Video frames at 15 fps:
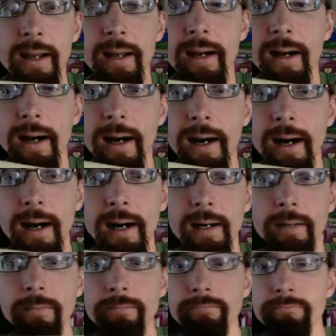
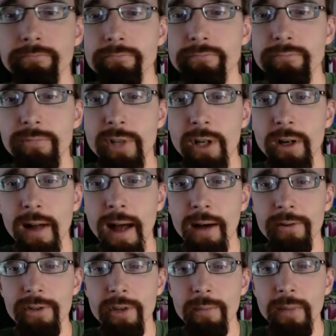turn
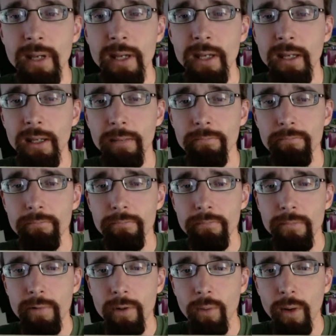out to be
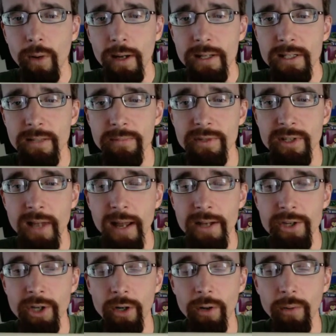quite
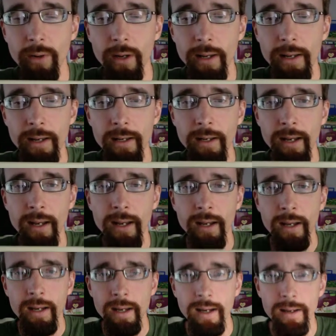substantial in
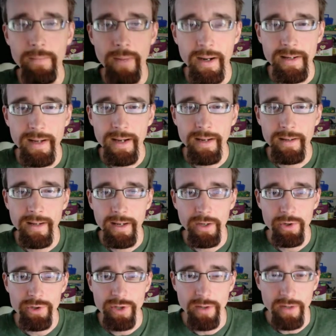my day-to-day
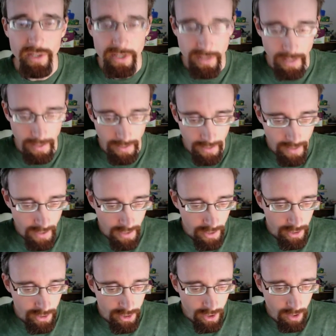use of this thing.
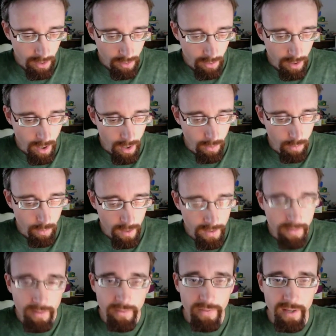So one
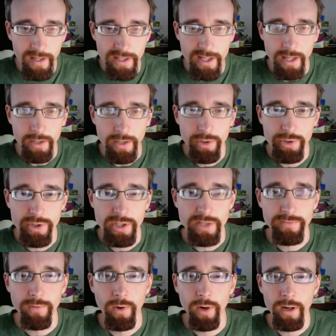of the things I use this
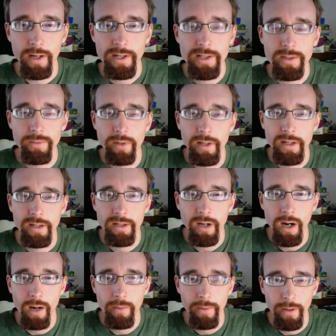for isn't really
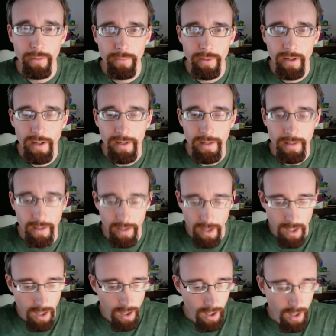guitar related at
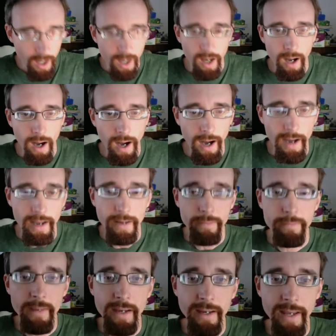all. I
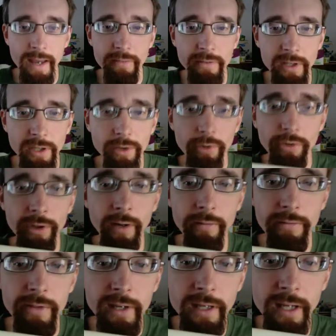make heavy use
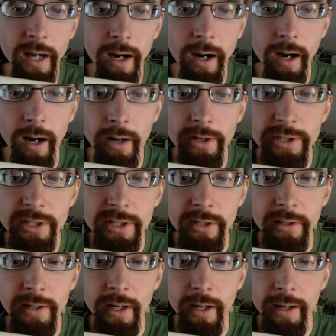of the
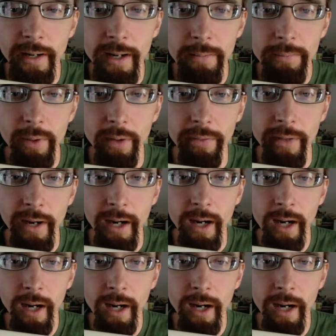auxiliary input there